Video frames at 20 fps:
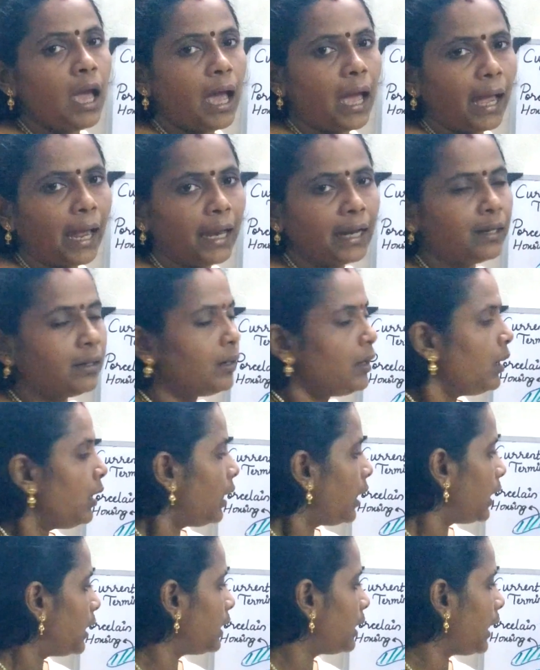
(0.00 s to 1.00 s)
and
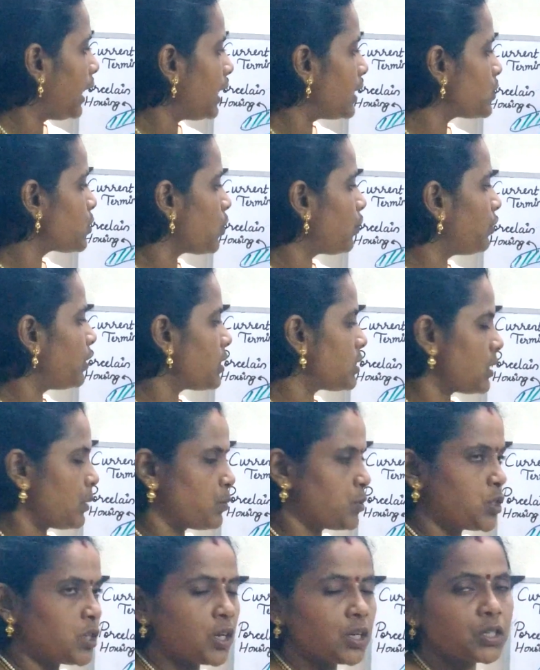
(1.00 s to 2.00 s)
in case of the
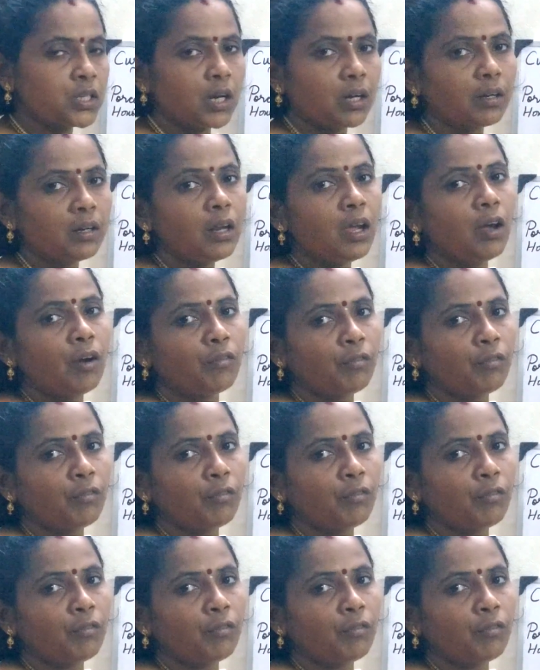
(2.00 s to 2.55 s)
substation